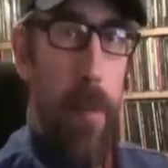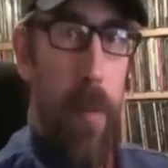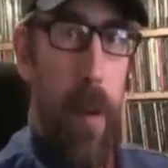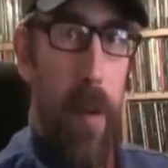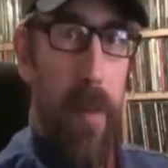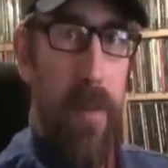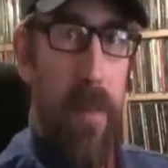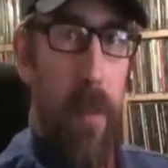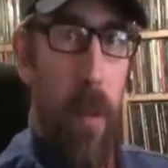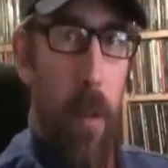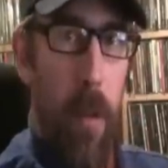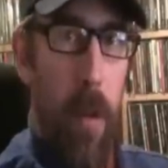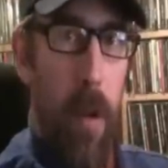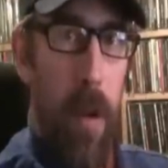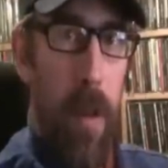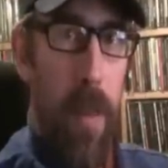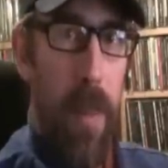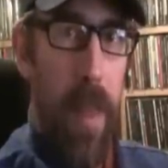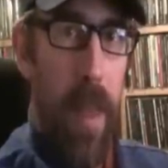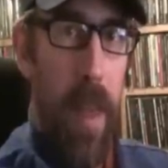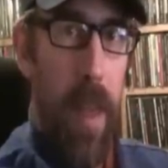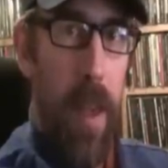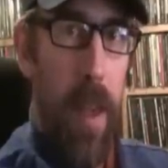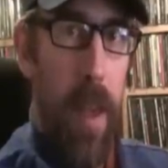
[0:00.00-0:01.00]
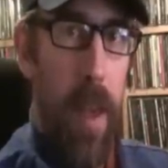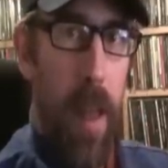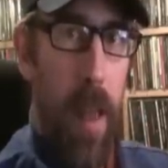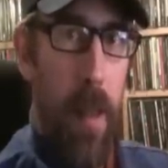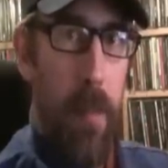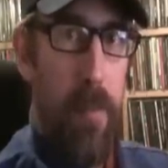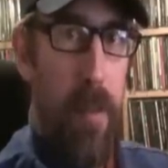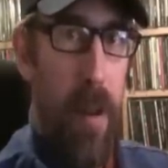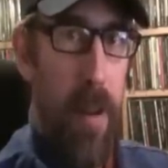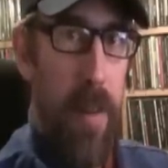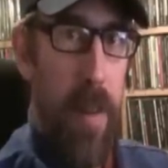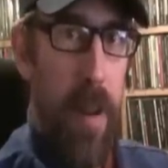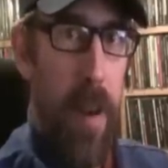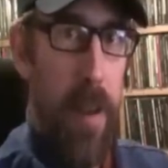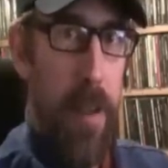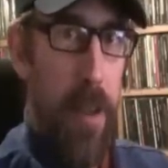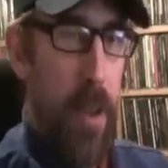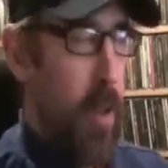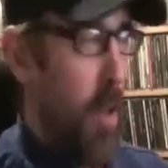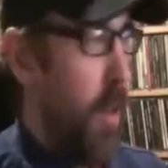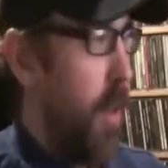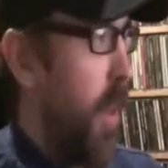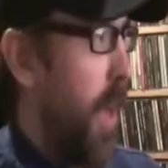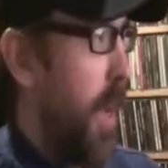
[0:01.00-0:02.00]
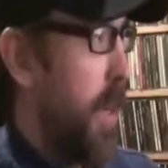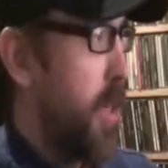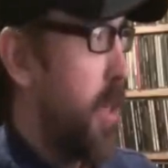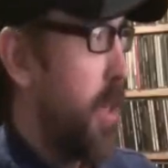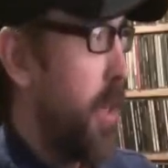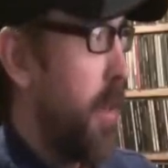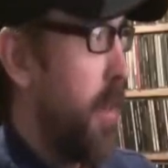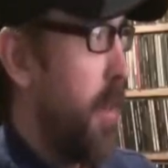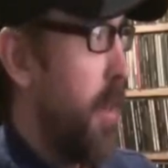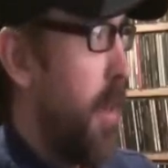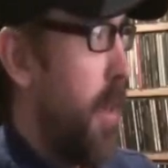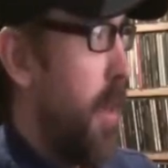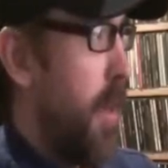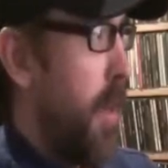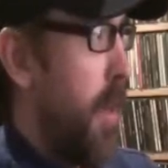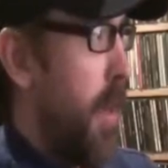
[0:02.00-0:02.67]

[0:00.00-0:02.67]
before the presidential election.